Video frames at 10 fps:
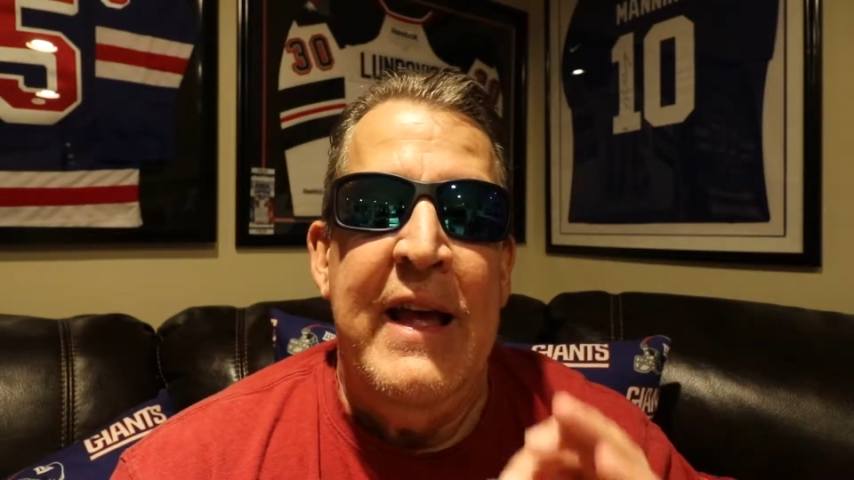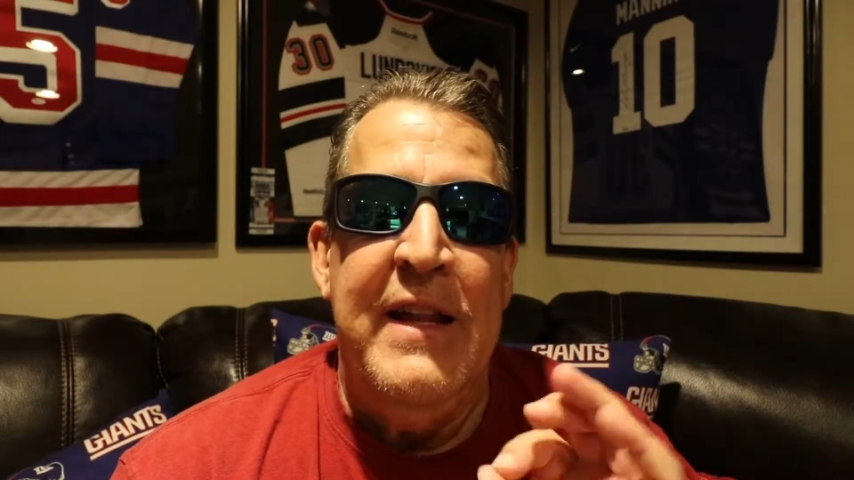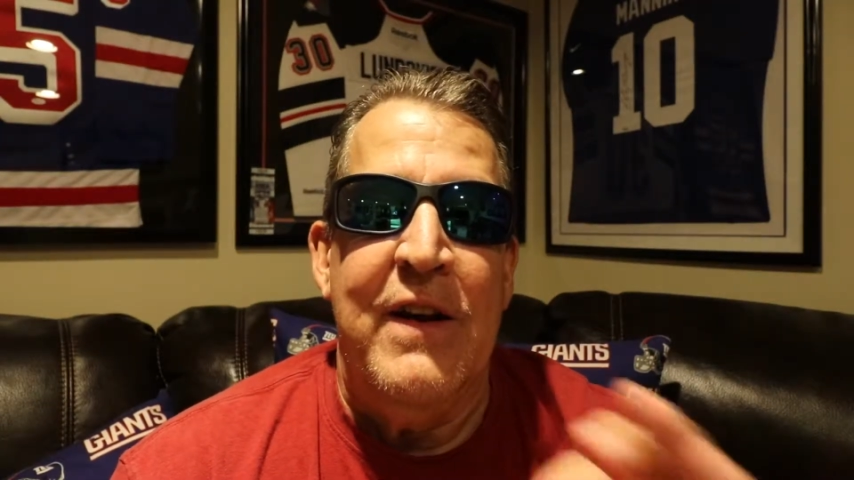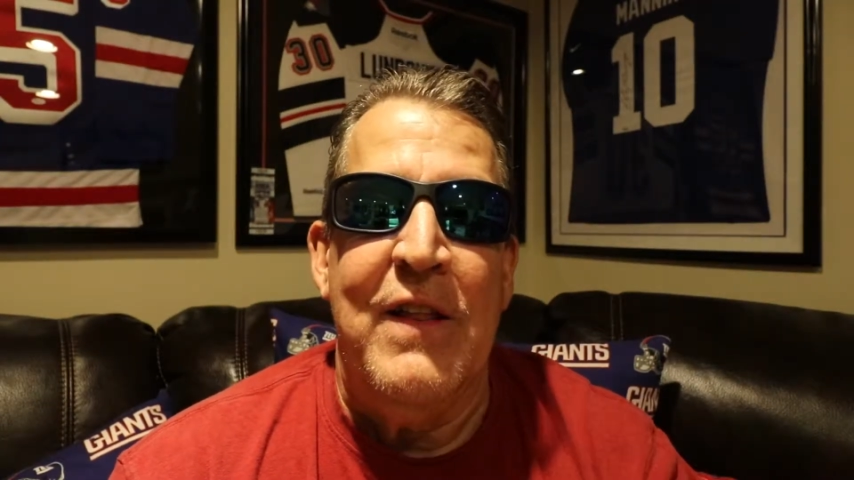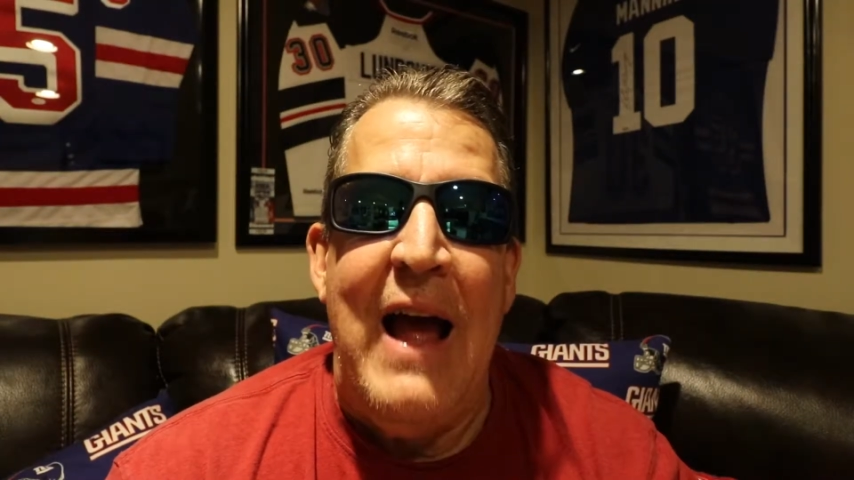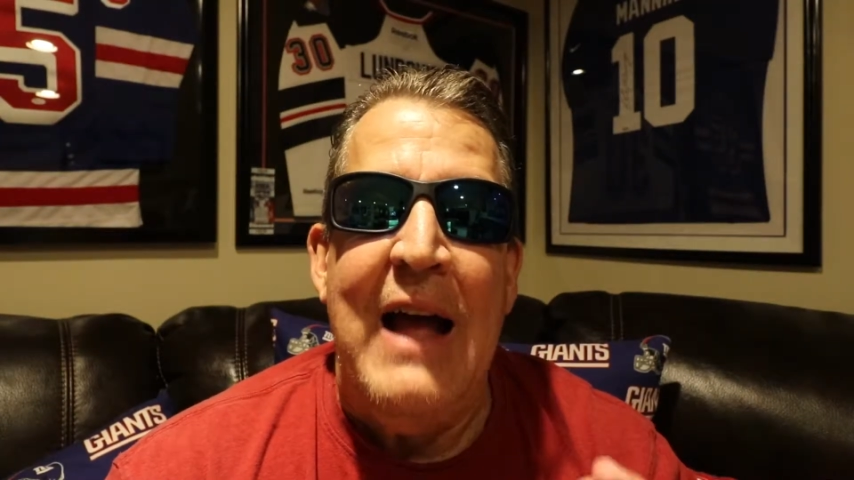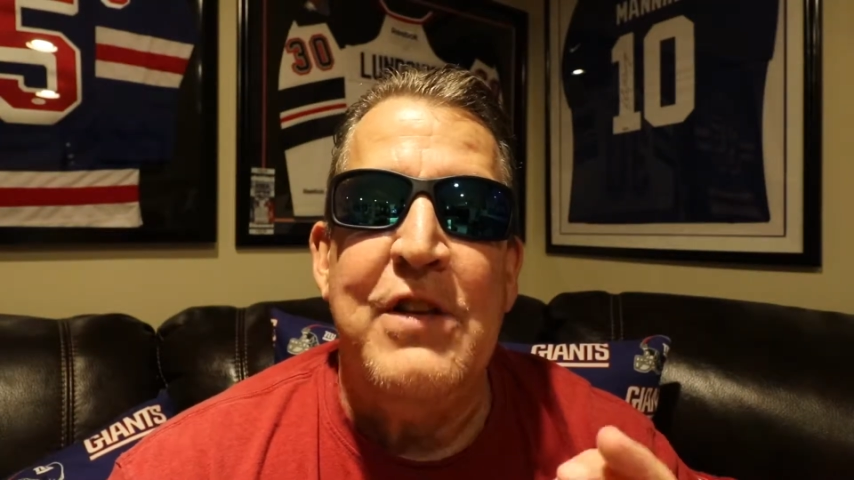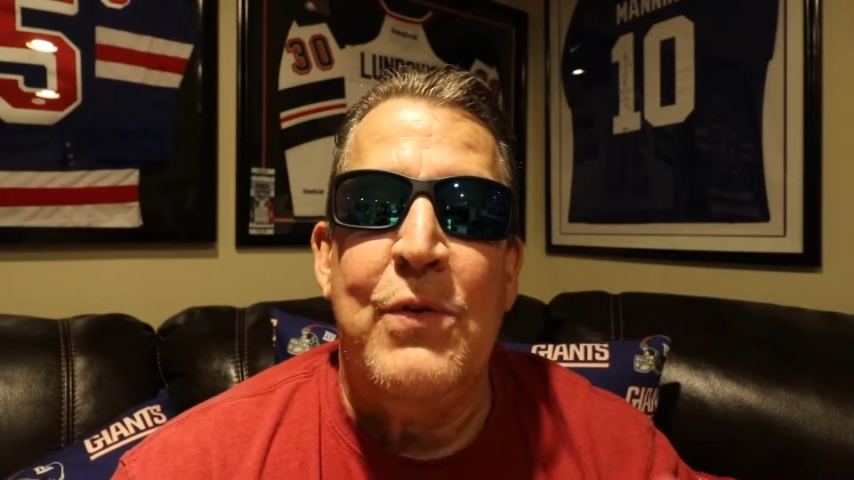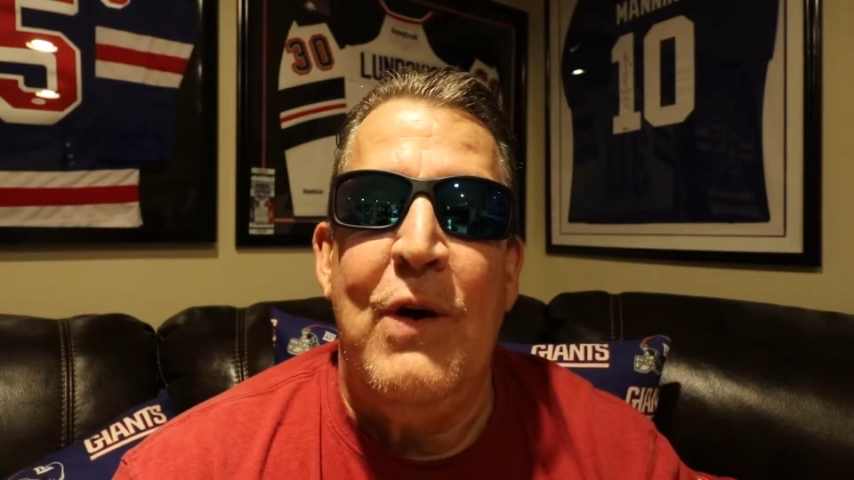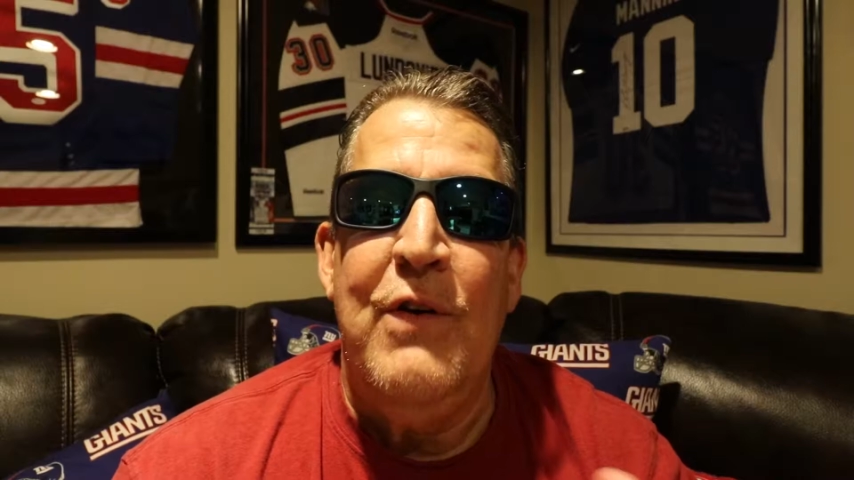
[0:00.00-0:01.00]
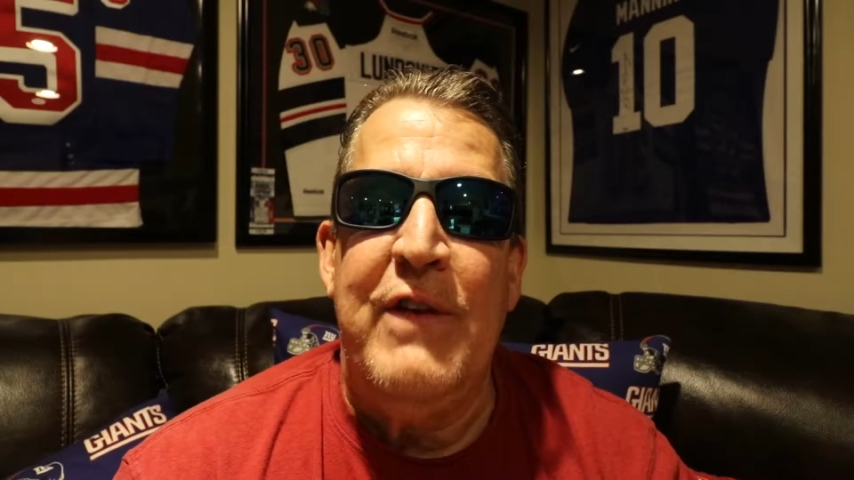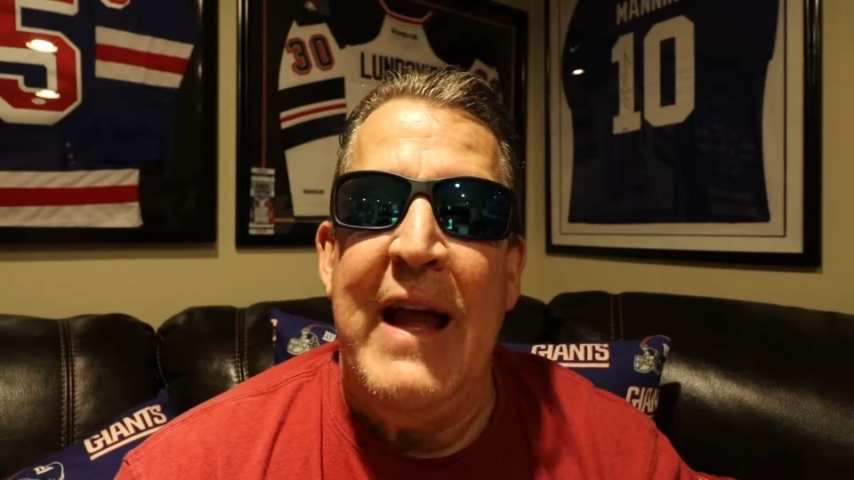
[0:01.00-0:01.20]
in their last 12